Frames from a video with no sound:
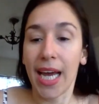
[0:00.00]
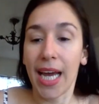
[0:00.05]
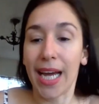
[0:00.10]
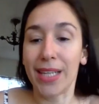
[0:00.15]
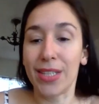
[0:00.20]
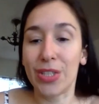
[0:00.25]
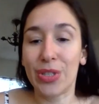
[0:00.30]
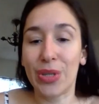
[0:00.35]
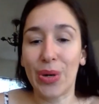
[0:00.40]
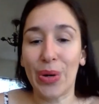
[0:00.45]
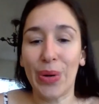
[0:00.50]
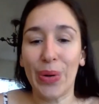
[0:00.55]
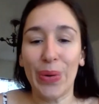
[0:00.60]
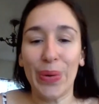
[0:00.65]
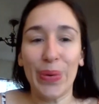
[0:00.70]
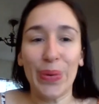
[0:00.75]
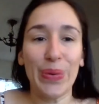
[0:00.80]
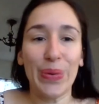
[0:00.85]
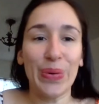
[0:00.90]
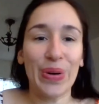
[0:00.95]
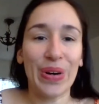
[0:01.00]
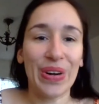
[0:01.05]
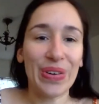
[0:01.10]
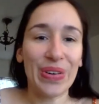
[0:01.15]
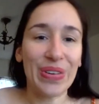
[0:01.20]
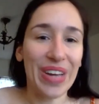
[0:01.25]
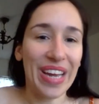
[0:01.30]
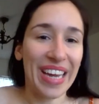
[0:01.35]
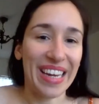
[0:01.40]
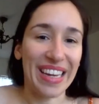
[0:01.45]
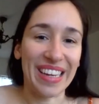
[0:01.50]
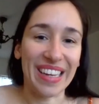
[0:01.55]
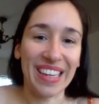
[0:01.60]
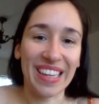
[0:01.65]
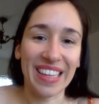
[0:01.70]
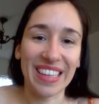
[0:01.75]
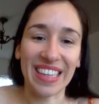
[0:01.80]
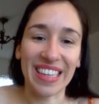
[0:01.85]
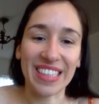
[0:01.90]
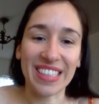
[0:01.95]
And so, okay,
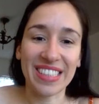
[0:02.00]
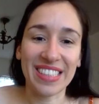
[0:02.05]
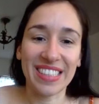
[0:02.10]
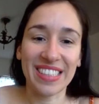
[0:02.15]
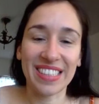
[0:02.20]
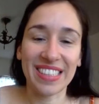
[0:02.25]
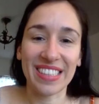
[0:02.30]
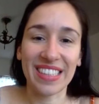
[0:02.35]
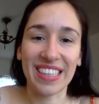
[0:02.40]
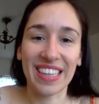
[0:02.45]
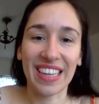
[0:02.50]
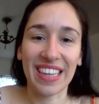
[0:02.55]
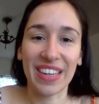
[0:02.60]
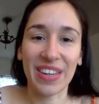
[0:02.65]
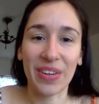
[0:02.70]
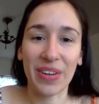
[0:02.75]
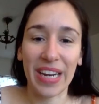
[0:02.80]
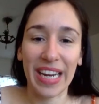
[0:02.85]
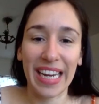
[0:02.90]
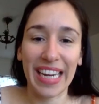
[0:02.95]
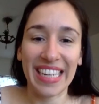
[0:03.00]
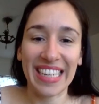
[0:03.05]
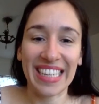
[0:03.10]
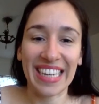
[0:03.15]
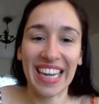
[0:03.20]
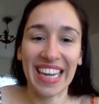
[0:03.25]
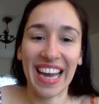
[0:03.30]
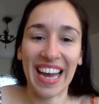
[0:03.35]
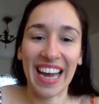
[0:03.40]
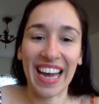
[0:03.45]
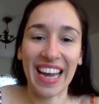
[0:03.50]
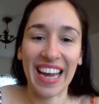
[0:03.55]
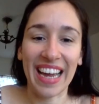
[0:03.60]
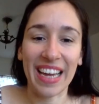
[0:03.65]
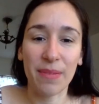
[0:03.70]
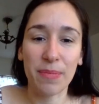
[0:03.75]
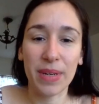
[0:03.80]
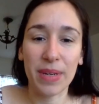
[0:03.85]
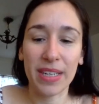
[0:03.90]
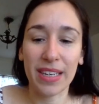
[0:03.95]
that's great.
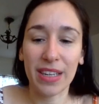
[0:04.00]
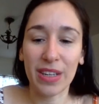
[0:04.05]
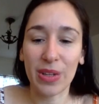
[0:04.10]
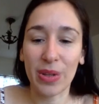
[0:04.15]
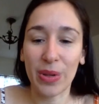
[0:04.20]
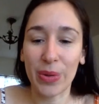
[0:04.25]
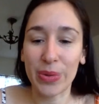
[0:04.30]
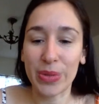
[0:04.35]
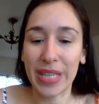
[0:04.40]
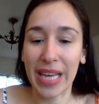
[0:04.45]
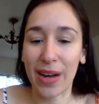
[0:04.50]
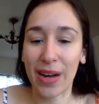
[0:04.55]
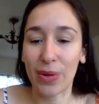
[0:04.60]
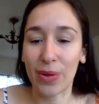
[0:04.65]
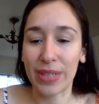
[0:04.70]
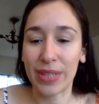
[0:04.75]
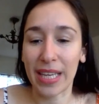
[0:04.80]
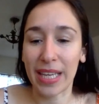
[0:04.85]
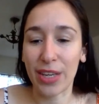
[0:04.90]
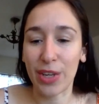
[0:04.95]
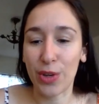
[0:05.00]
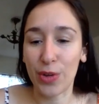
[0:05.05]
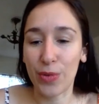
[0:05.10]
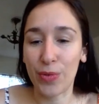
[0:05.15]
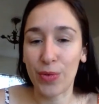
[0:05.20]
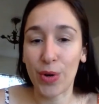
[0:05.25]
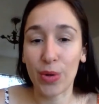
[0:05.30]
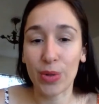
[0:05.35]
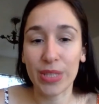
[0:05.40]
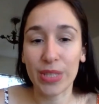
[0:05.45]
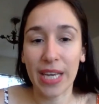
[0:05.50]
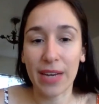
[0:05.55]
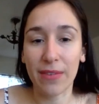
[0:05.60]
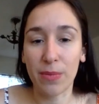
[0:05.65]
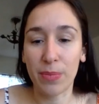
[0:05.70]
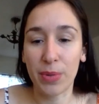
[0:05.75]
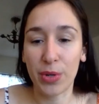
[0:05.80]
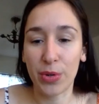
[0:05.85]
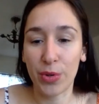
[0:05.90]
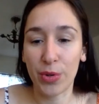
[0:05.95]
I'm going to close out. Thank you, folks. Have
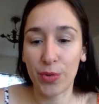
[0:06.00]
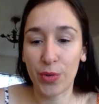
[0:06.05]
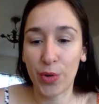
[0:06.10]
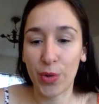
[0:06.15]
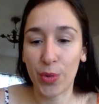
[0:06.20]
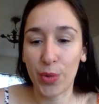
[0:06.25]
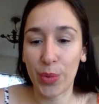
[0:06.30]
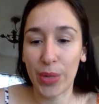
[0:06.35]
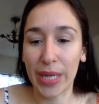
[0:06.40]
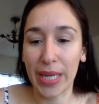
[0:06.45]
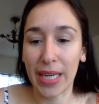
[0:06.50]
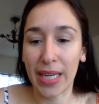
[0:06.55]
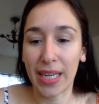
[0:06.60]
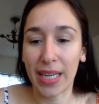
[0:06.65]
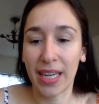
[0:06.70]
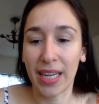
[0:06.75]
a beautiful week.